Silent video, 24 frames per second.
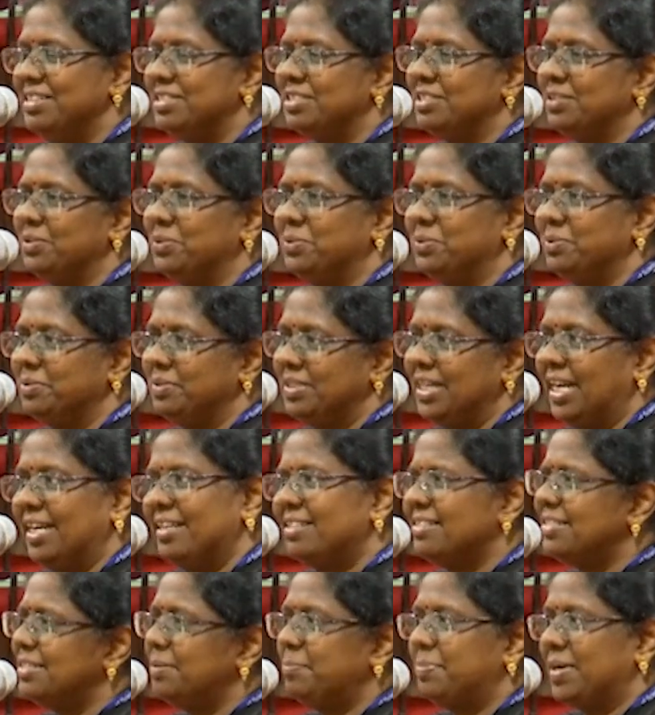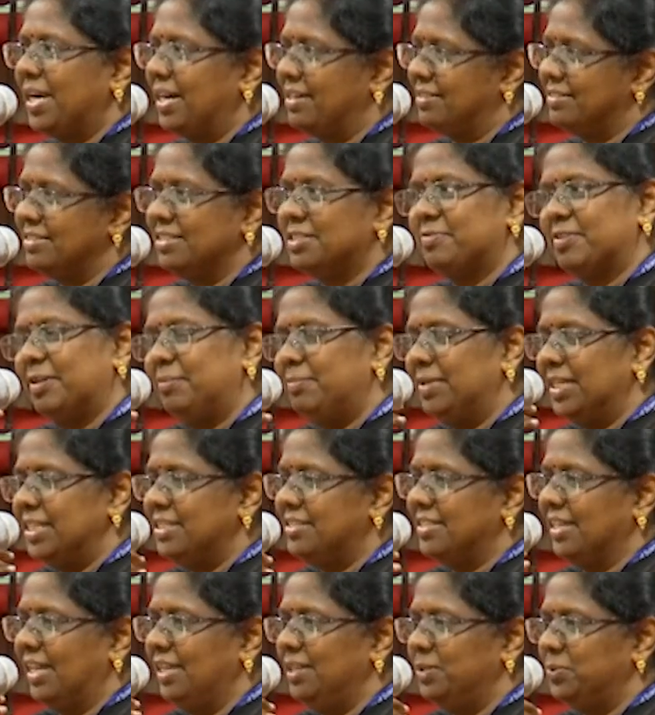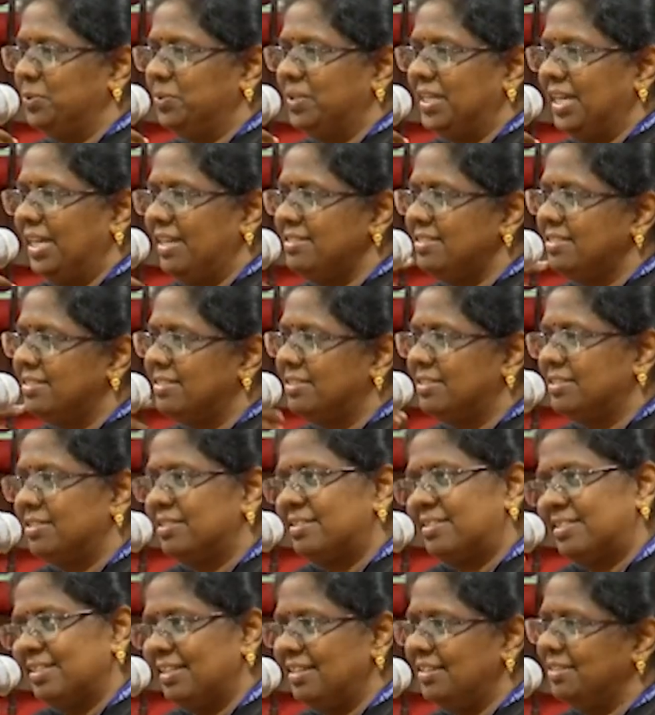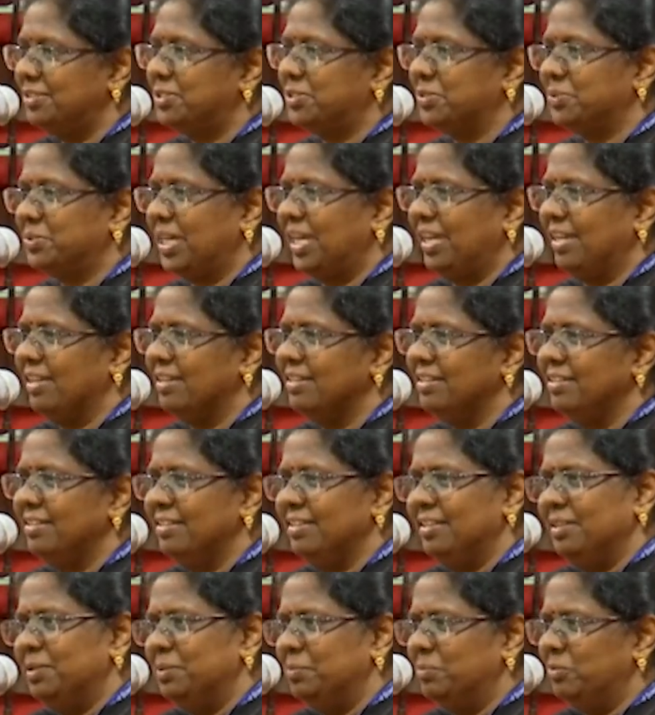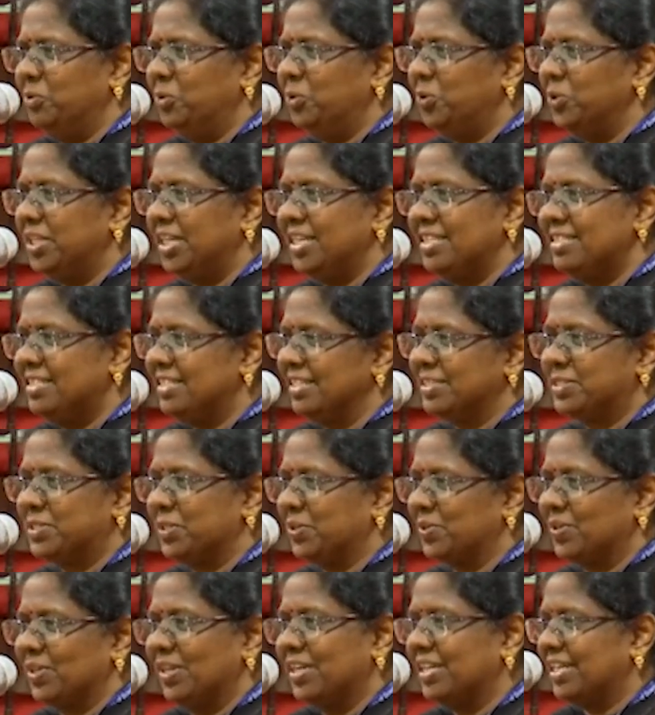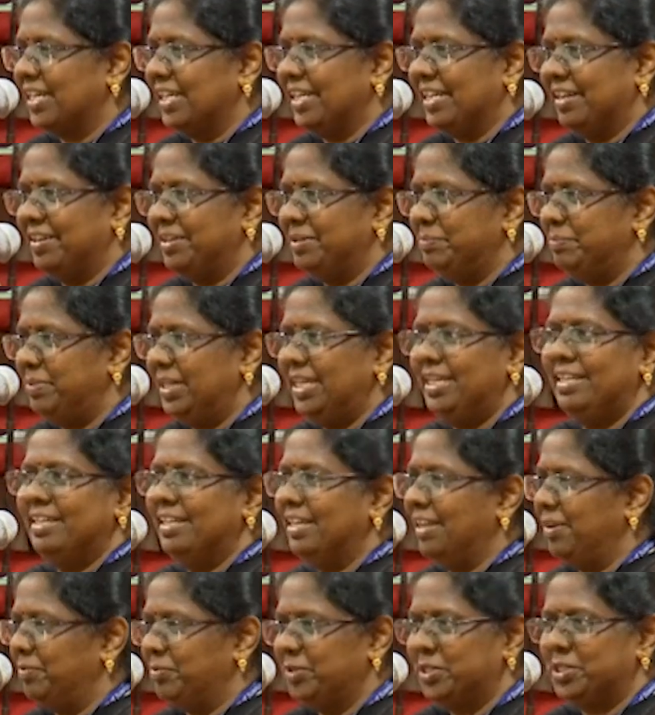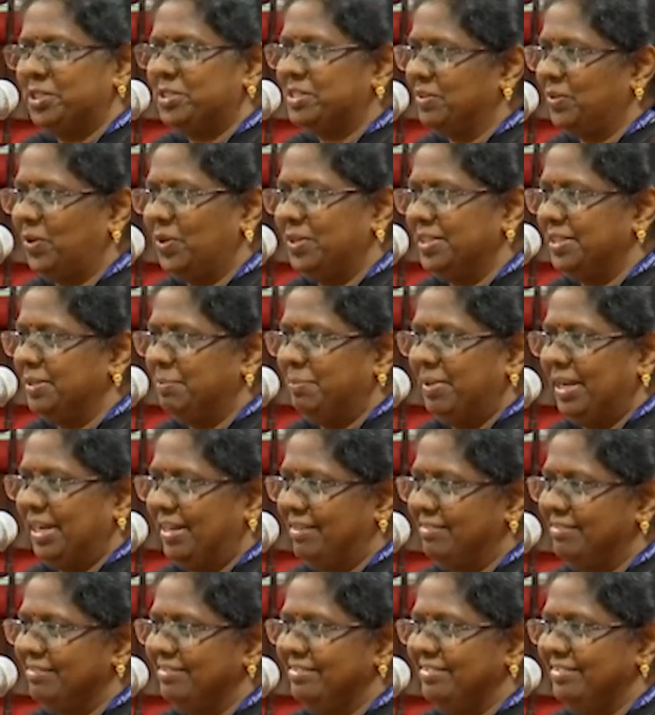So that is a practice from my childhood days till today. More than 6 o'clock, I had been never on the bed.